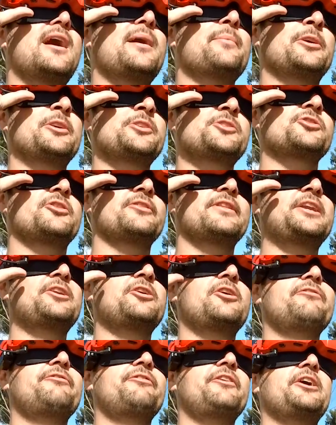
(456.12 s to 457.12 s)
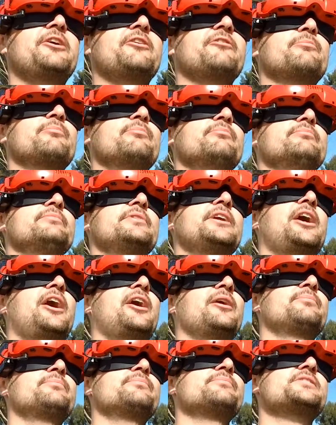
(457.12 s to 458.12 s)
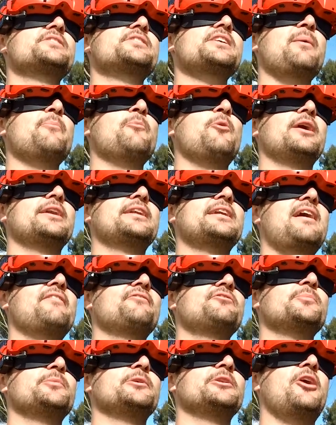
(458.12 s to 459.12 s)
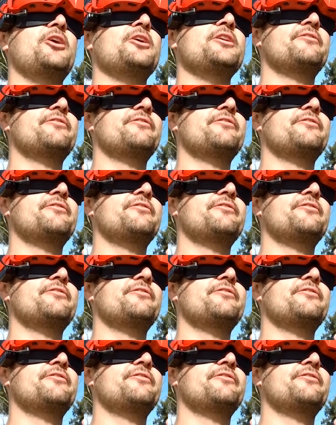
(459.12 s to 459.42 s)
I'm not sure. They do feel, you know, somewhat comfortable on your